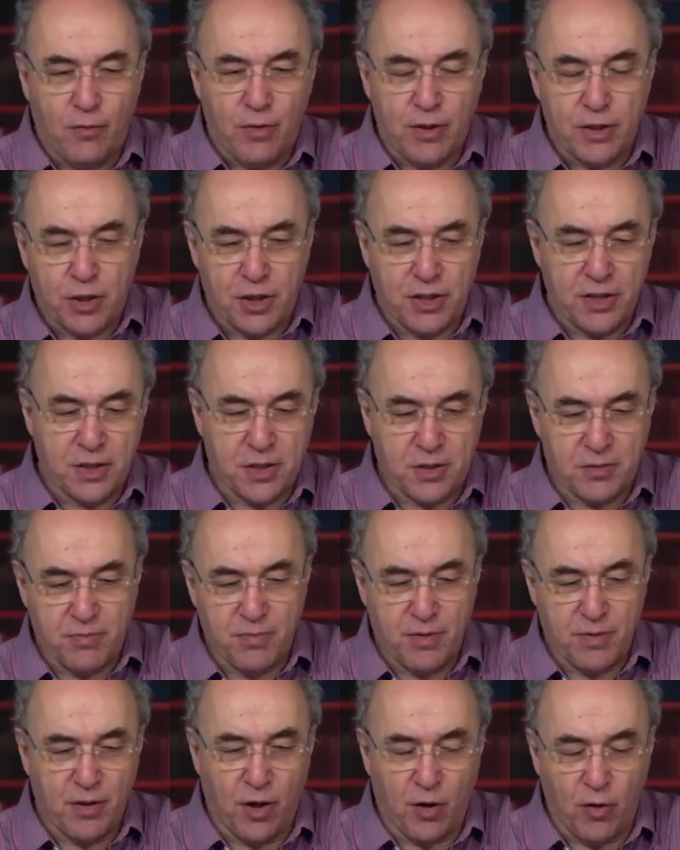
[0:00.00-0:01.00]
is
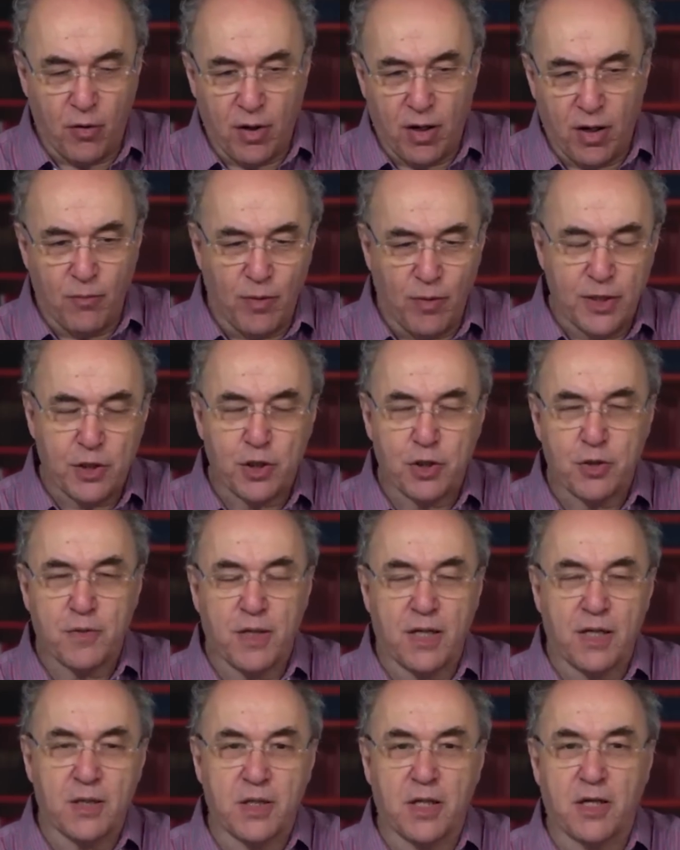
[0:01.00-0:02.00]
and which
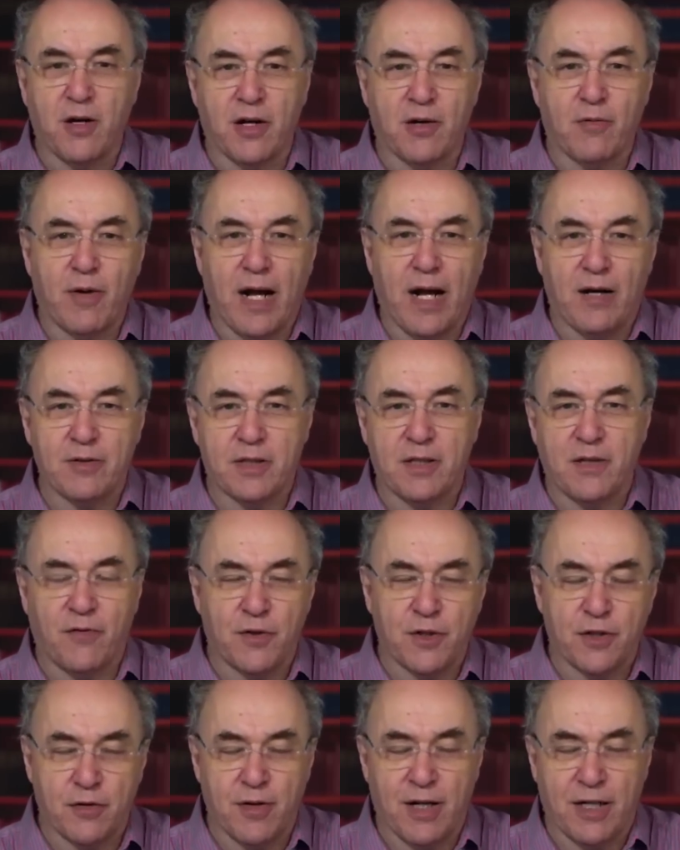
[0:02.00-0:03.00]
things are going around
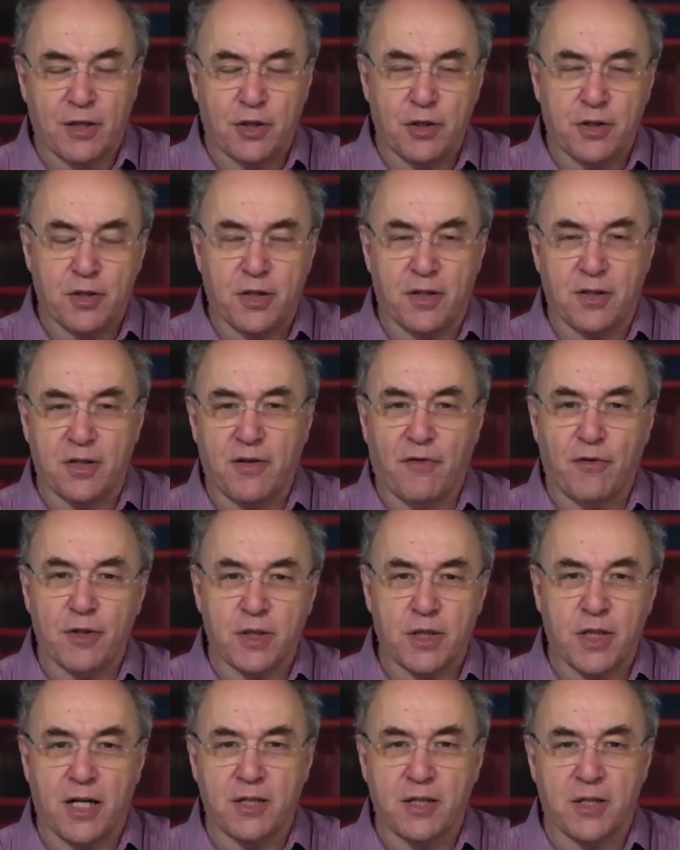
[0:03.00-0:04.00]
different directions on different
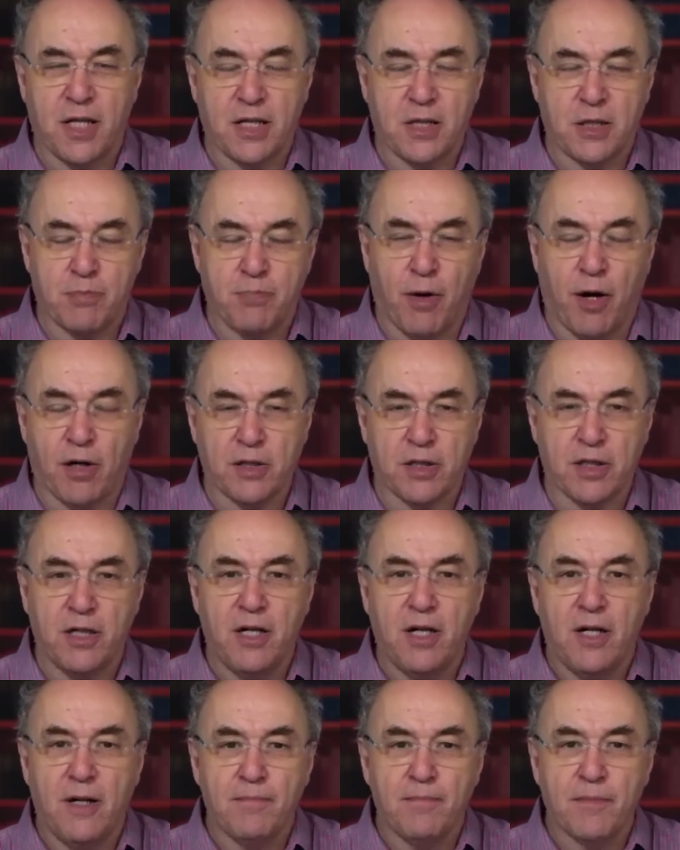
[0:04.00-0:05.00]
sides of that spot,
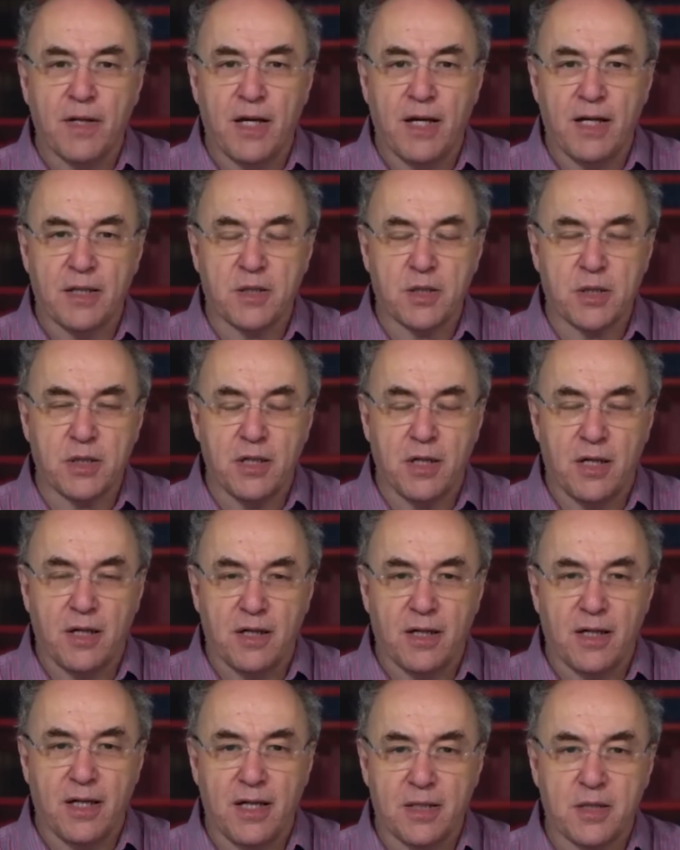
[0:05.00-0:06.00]
it's
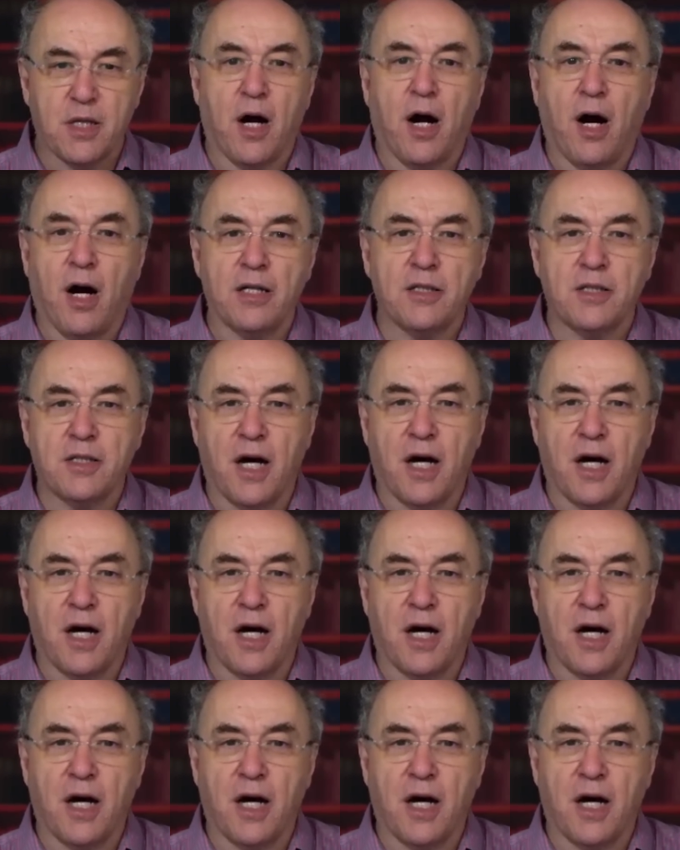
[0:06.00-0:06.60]
hard to